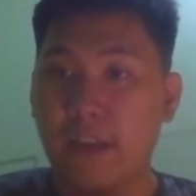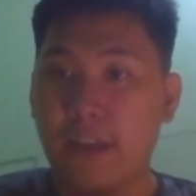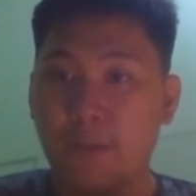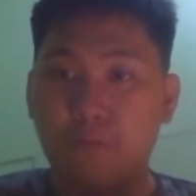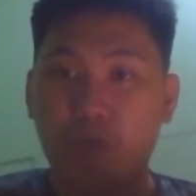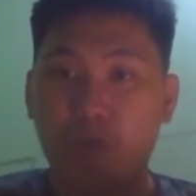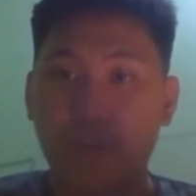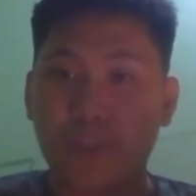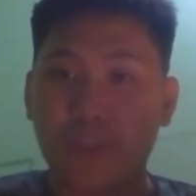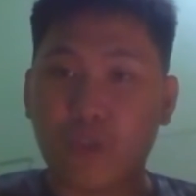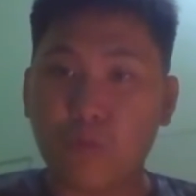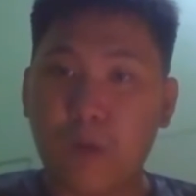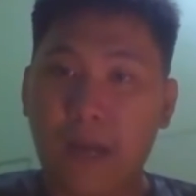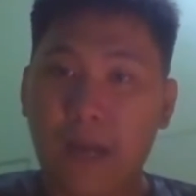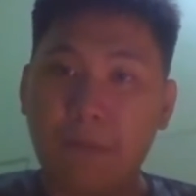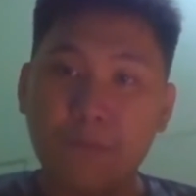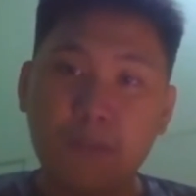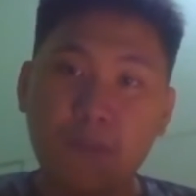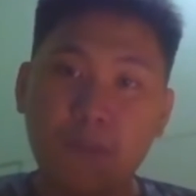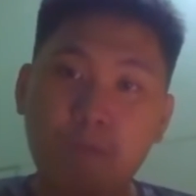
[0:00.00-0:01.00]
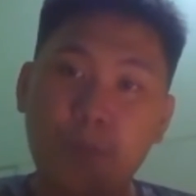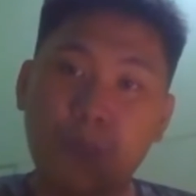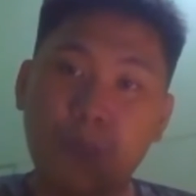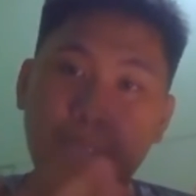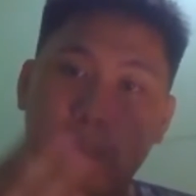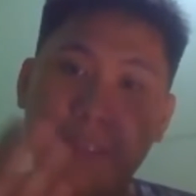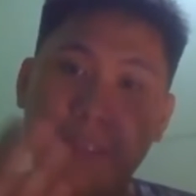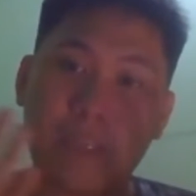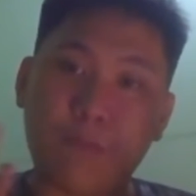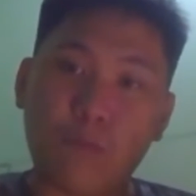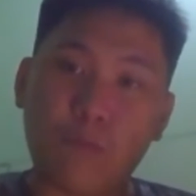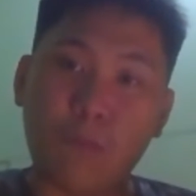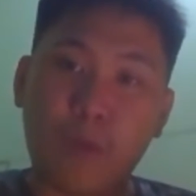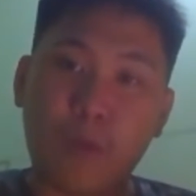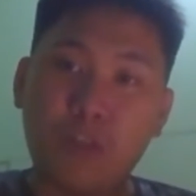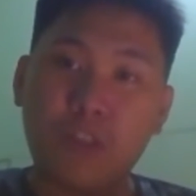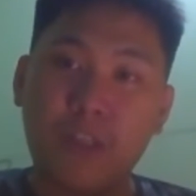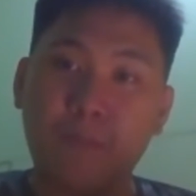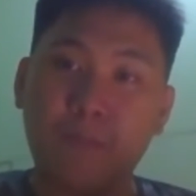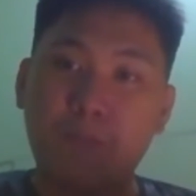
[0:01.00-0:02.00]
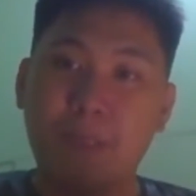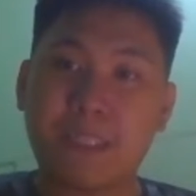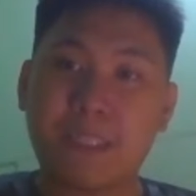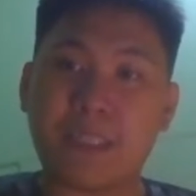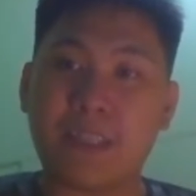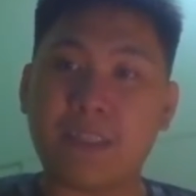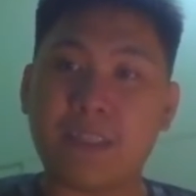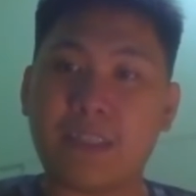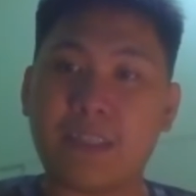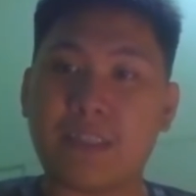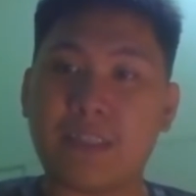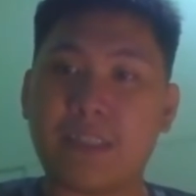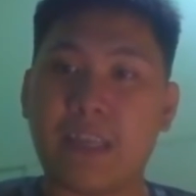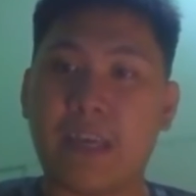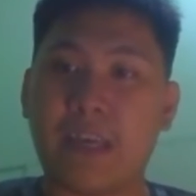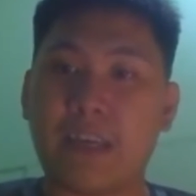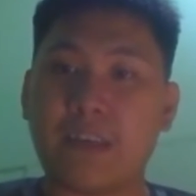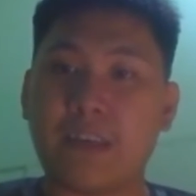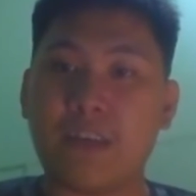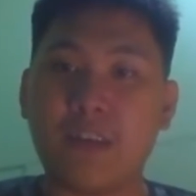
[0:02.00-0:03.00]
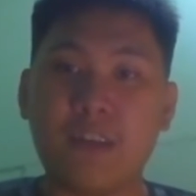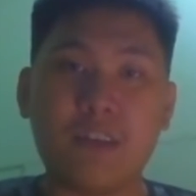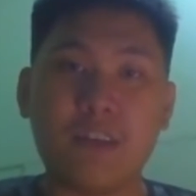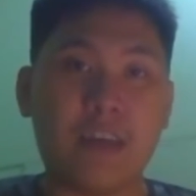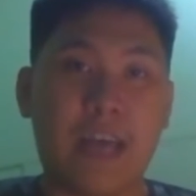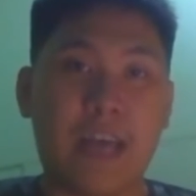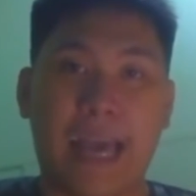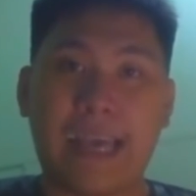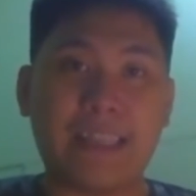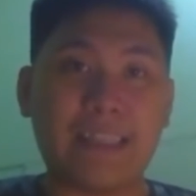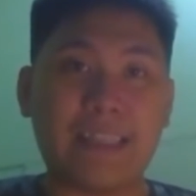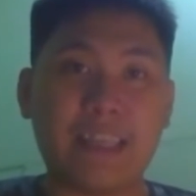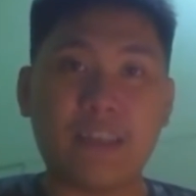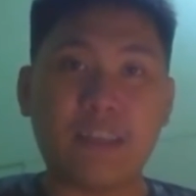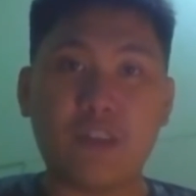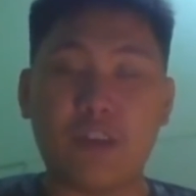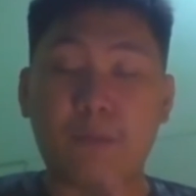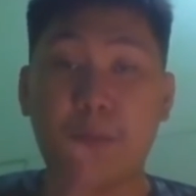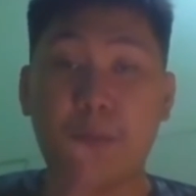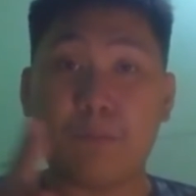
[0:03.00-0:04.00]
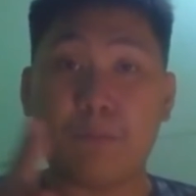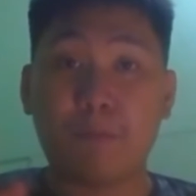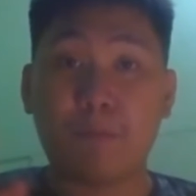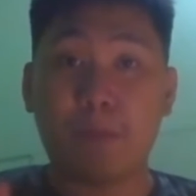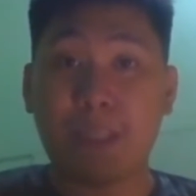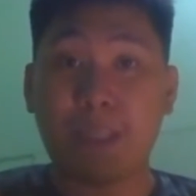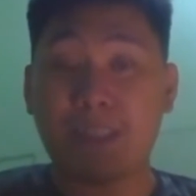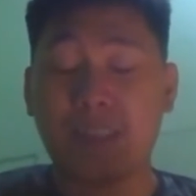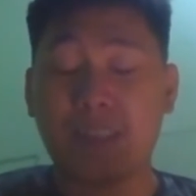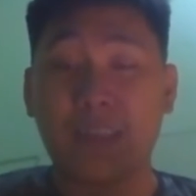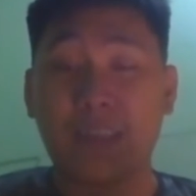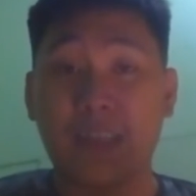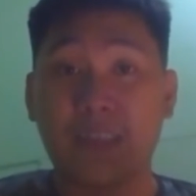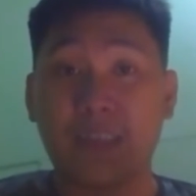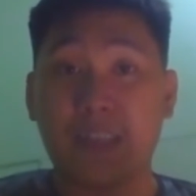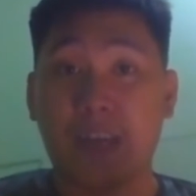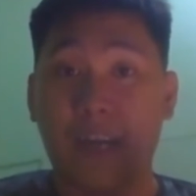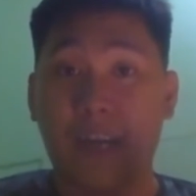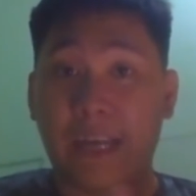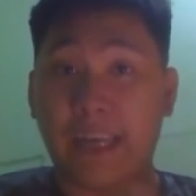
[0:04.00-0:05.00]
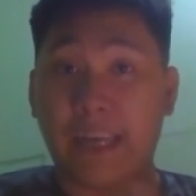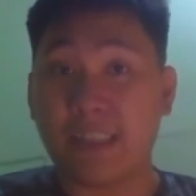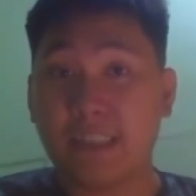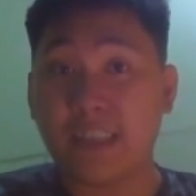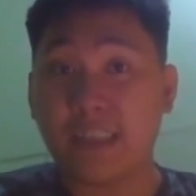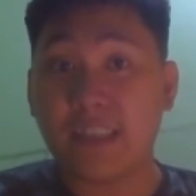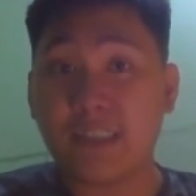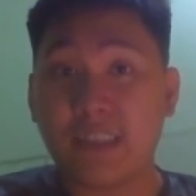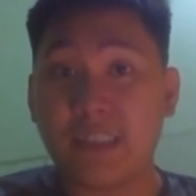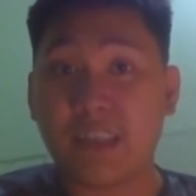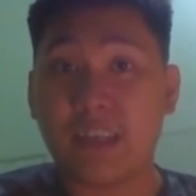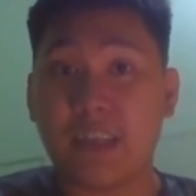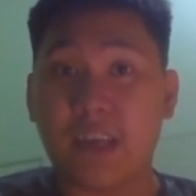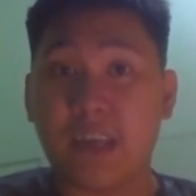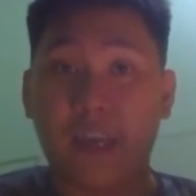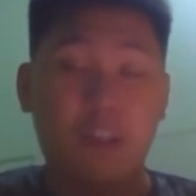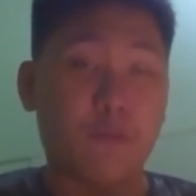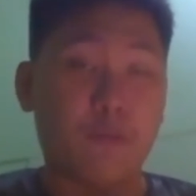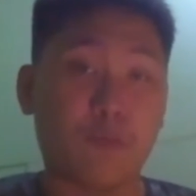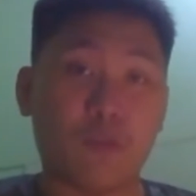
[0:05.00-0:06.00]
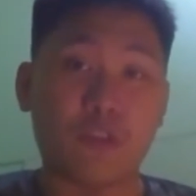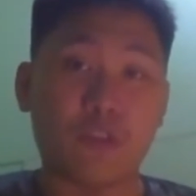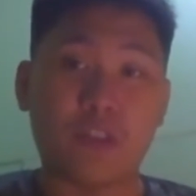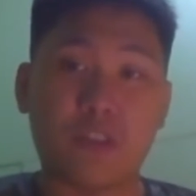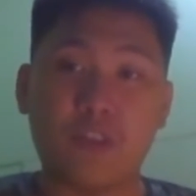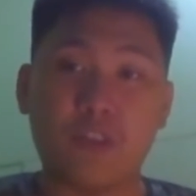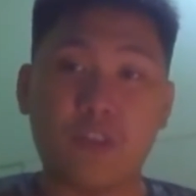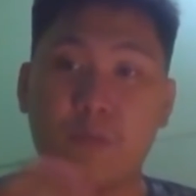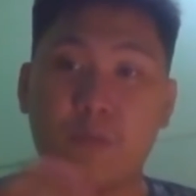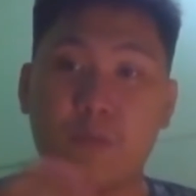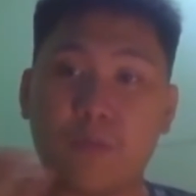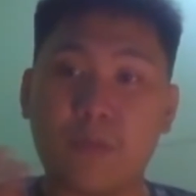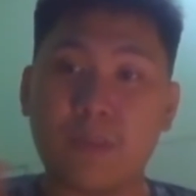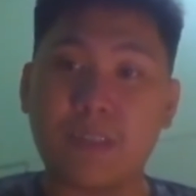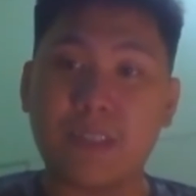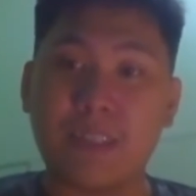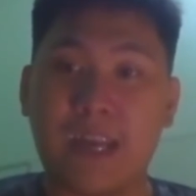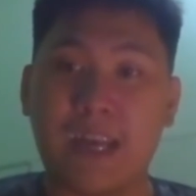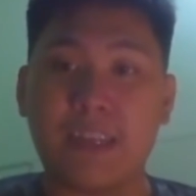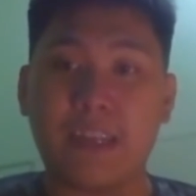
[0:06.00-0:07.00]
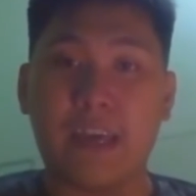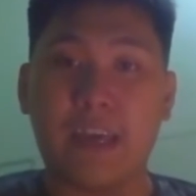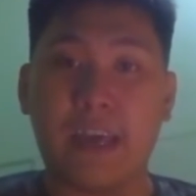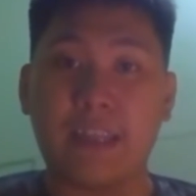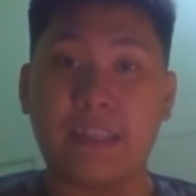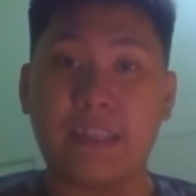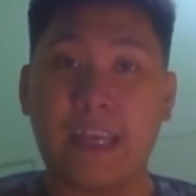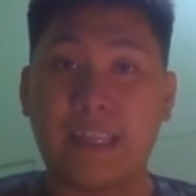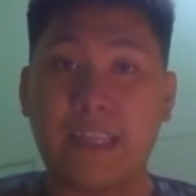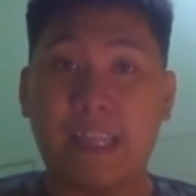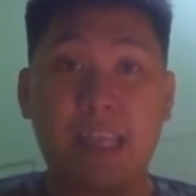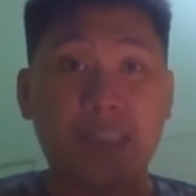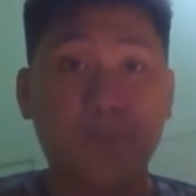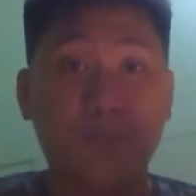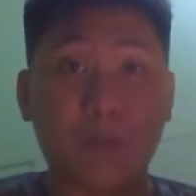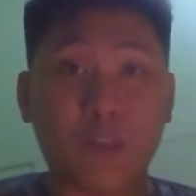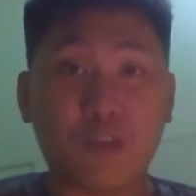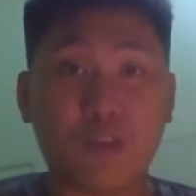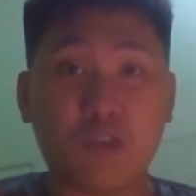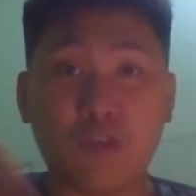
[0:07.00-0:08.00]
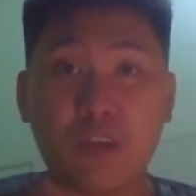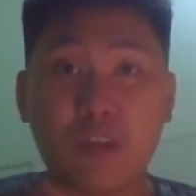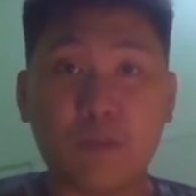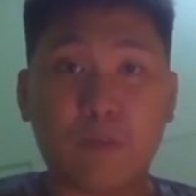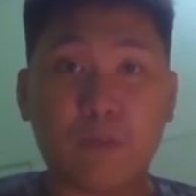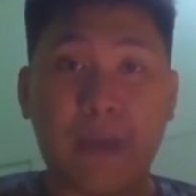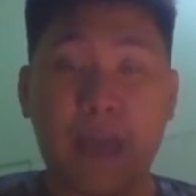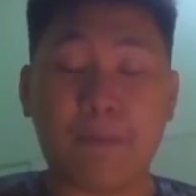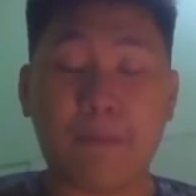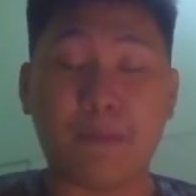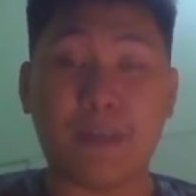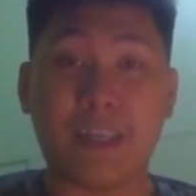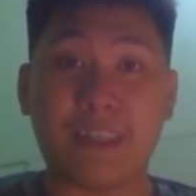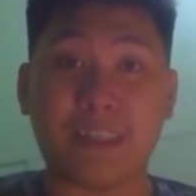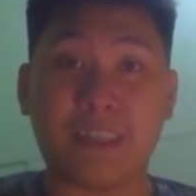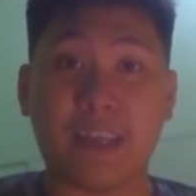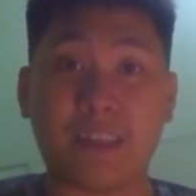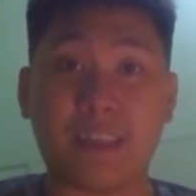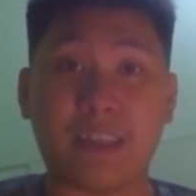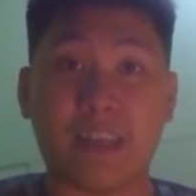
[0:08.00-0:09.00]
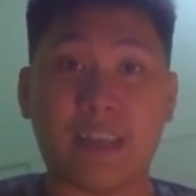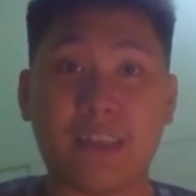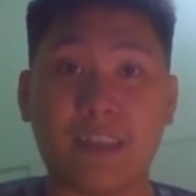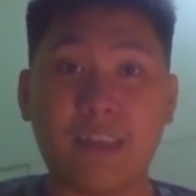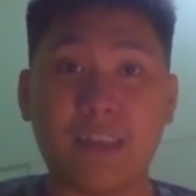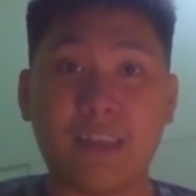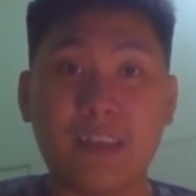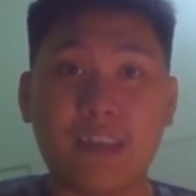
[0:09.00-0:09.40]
And of course, swamped with the modern facilities there. I think you have been visited NCC and of course yung Rizal that has been newly rehabilitated.